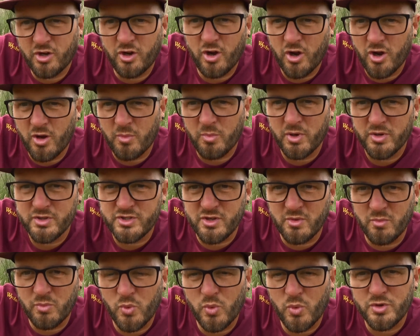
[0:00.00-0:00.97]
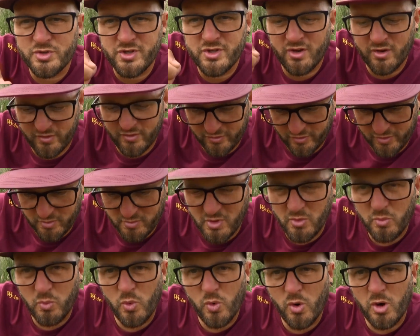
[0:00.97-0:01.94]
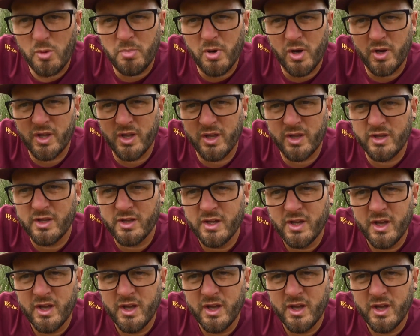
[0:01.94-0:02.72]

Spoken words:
cup some water from your water bucket